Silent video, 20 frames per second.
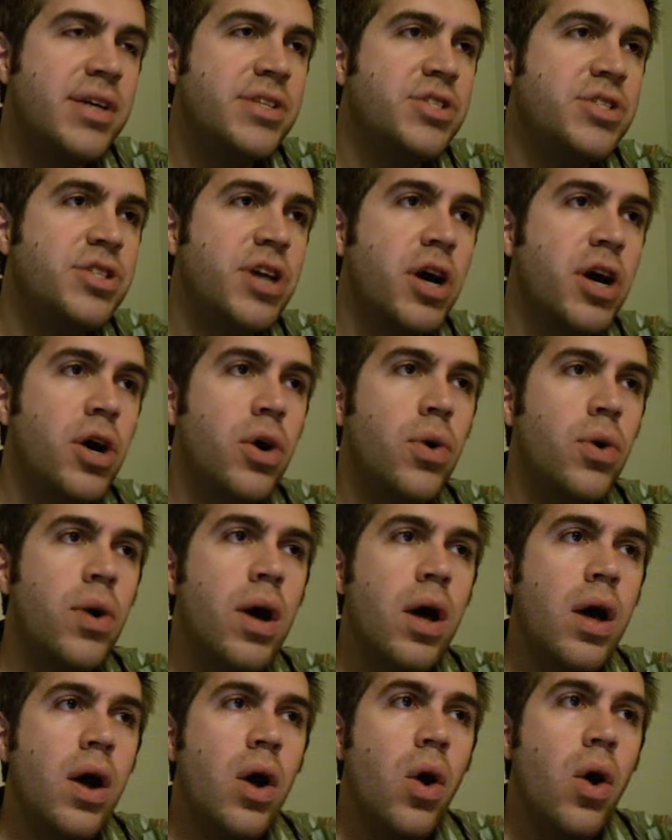So
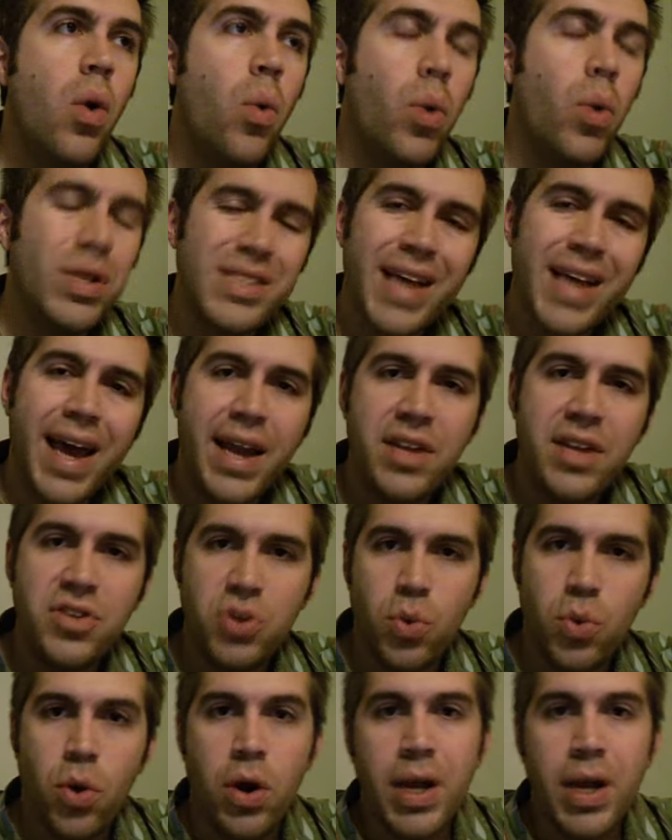once I got it
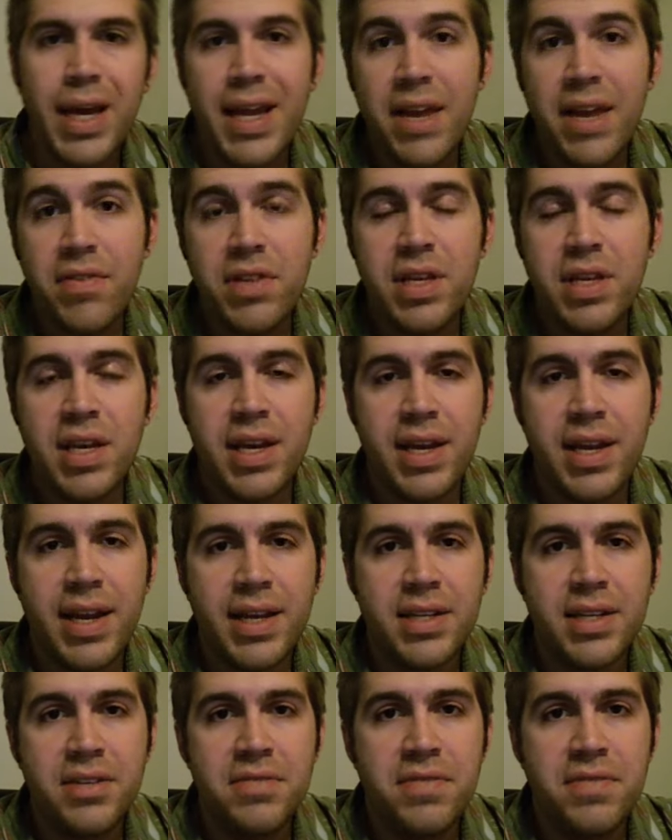to work and everything
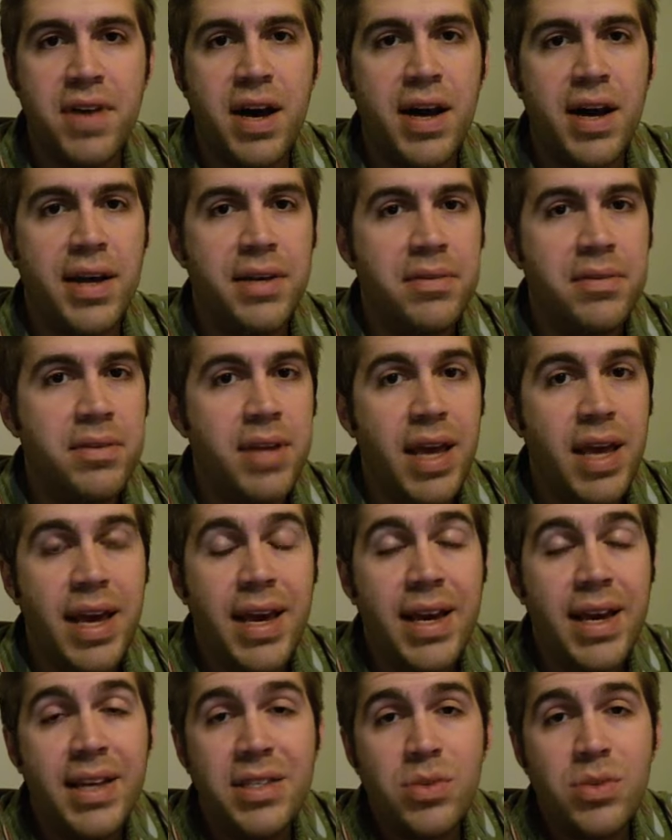connected fine,
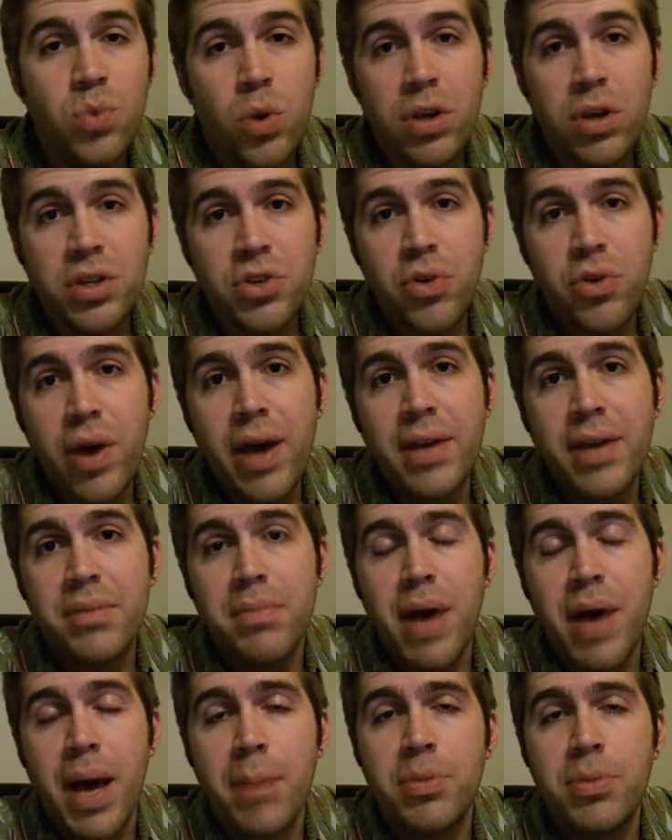it's worked great.
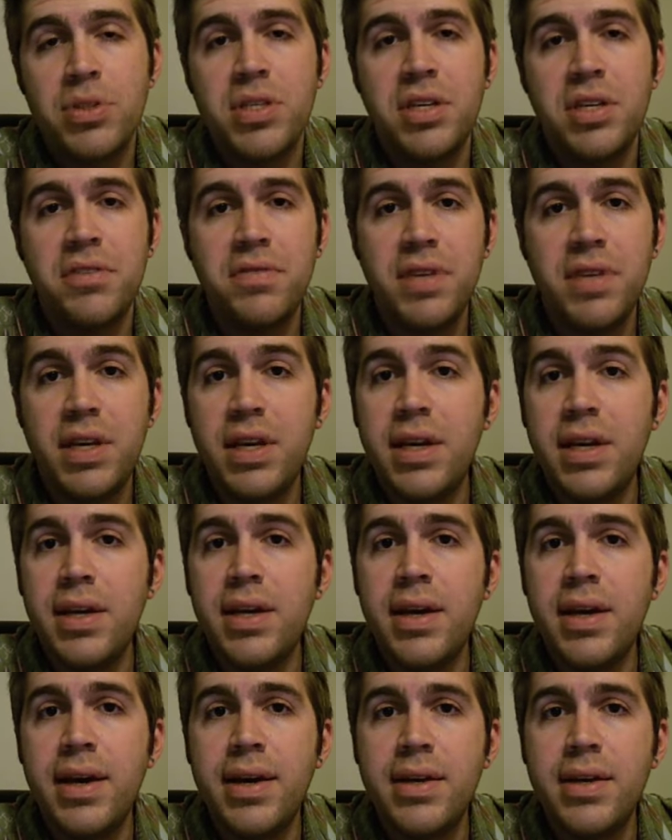My Apple
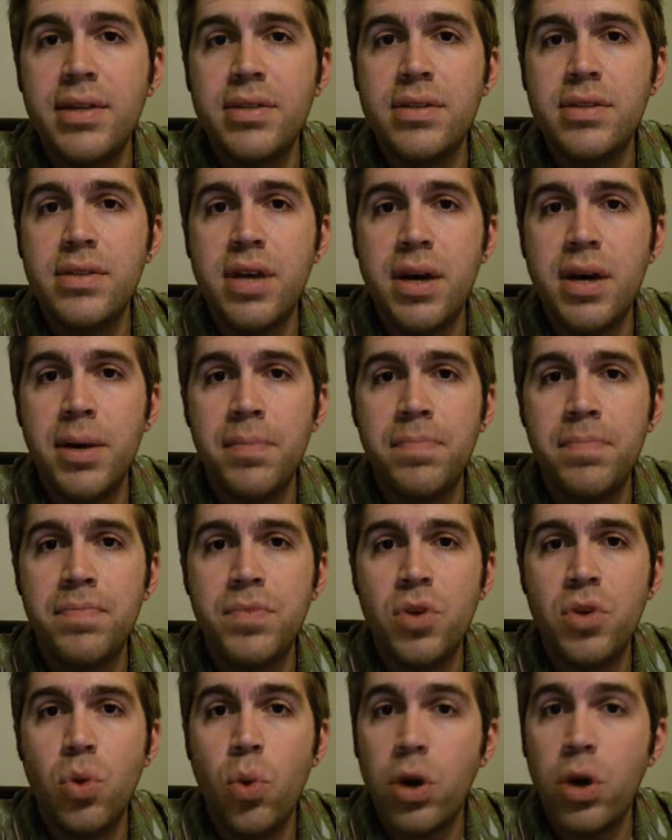TV has
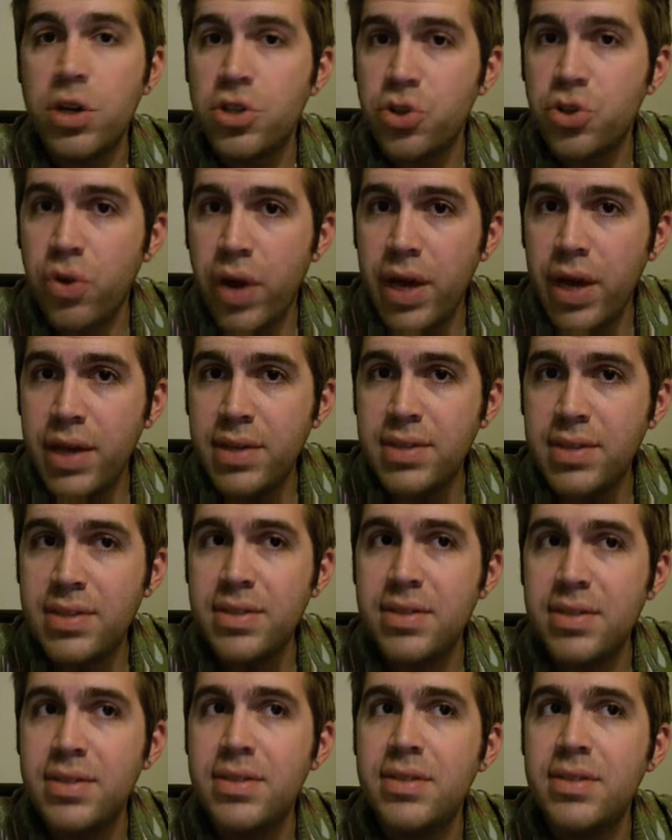worked great.